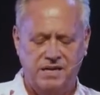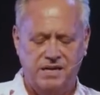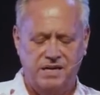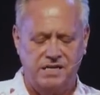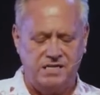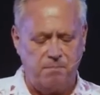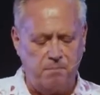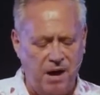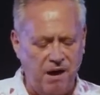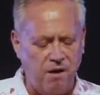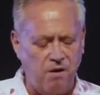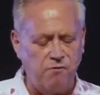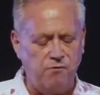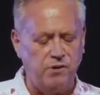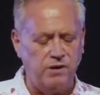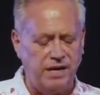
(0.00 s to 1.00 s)
It's a
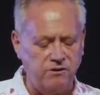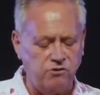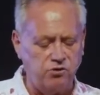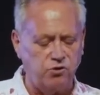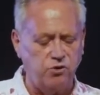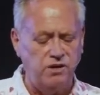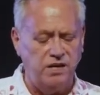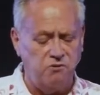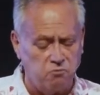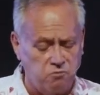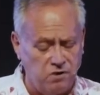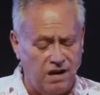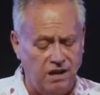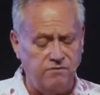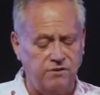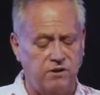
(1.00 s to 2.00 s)
powerful and truly
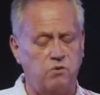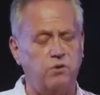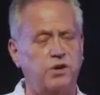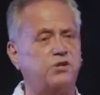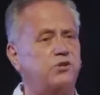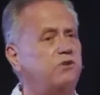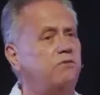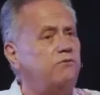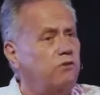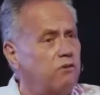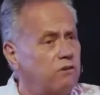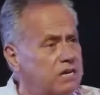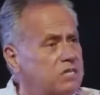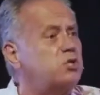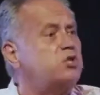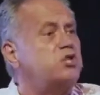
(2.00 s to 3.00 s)
relevant question for
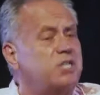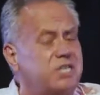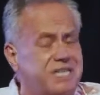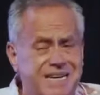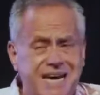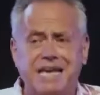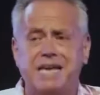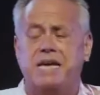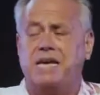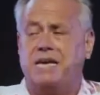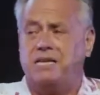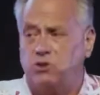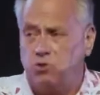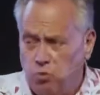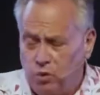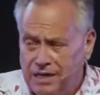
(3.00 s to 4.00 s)
us today
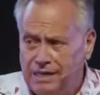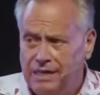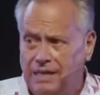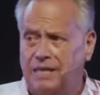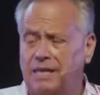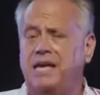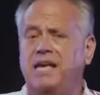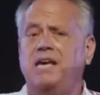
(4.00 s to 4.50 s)
as well.